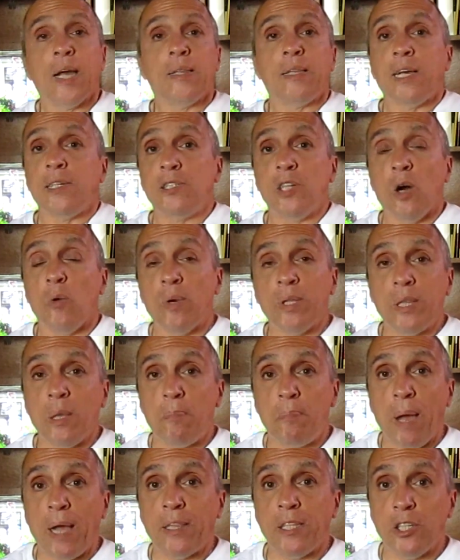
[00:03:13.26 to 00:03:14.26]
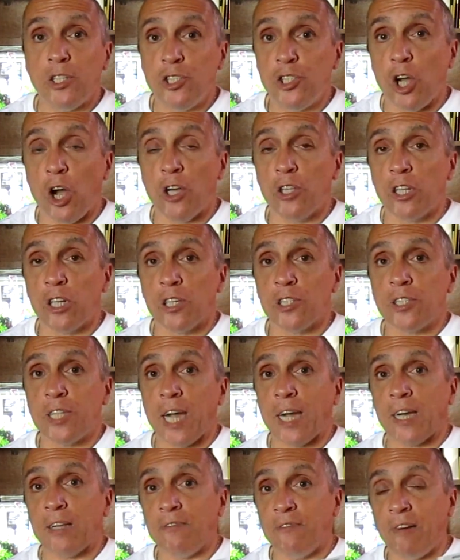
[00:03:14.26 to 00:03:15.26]
There's no independent journalist
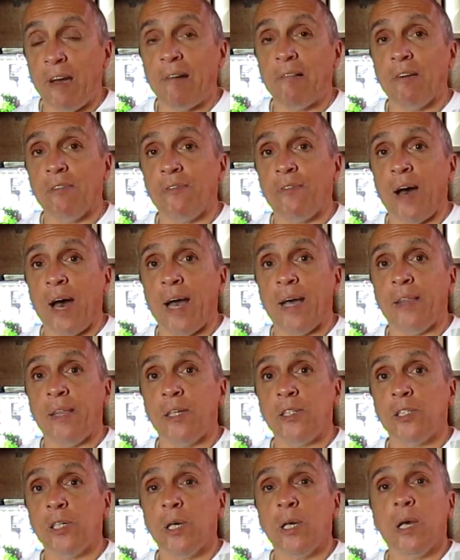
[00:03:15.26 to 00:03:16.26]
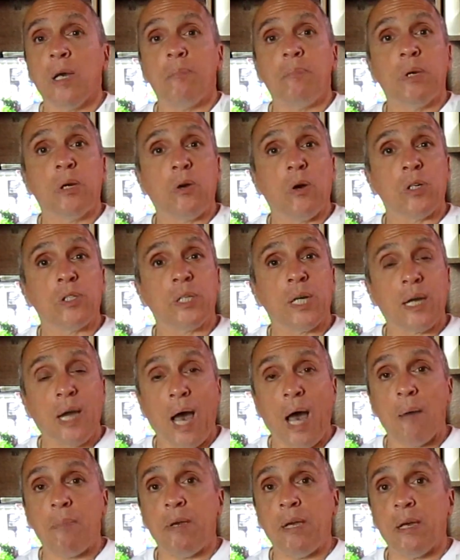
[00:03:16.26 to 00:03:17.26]
that can verify this, because the
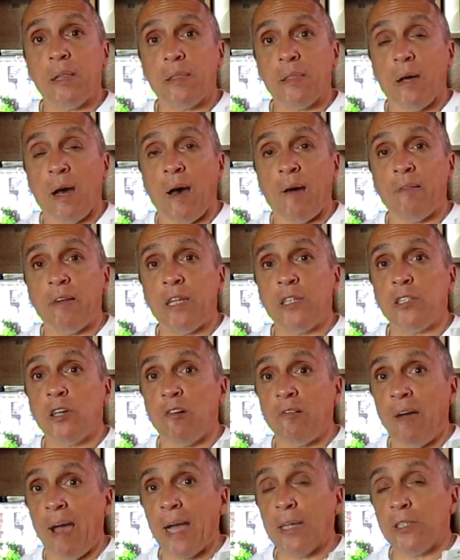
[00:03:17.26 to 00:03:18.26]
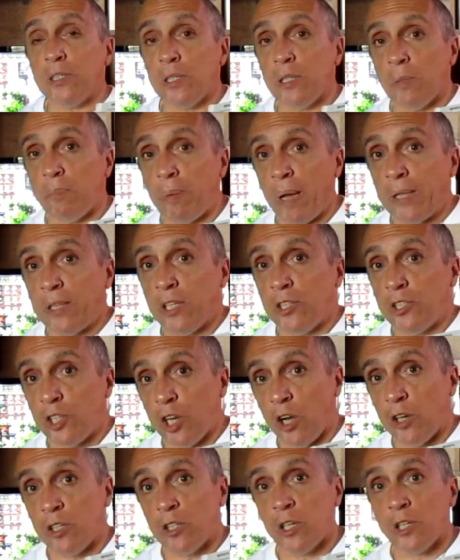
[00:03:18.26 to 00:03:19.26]
commie authorities harass independent
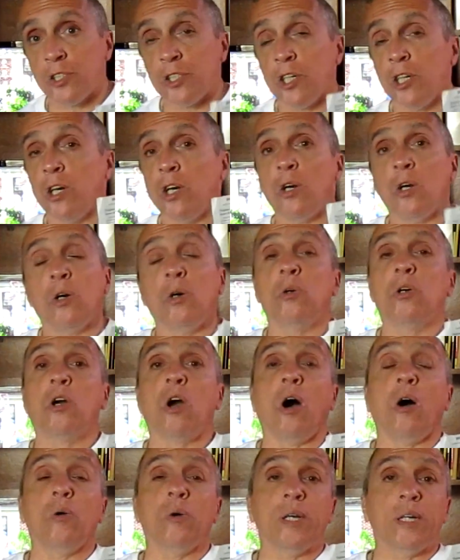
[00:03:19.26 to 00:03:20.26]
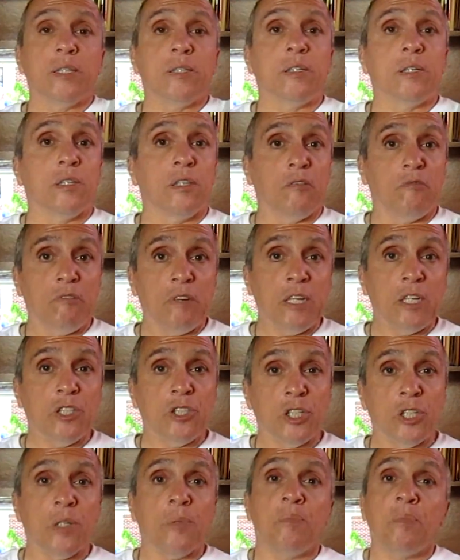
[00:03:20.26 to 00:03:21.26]
journalists who go into the
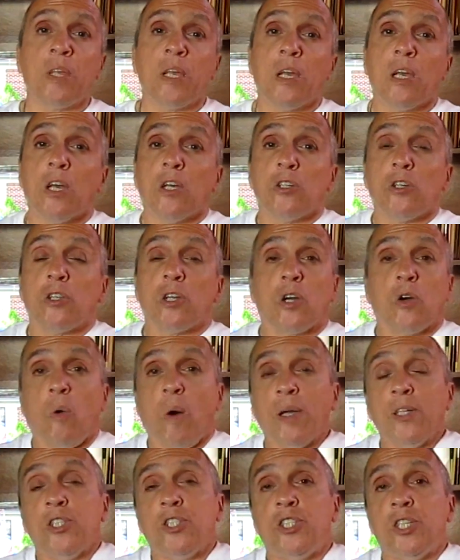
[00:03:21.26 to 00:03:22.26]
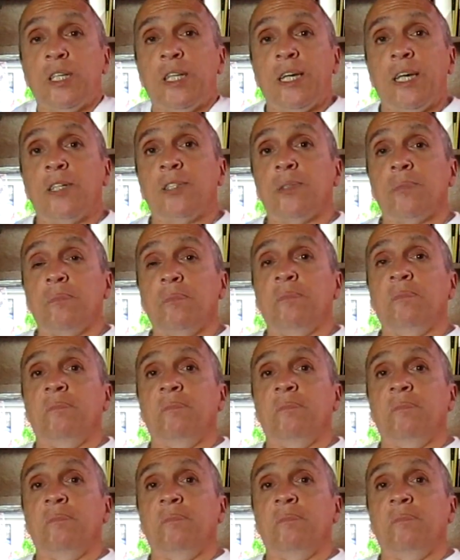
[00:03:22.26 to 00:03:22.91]
region. So the question is,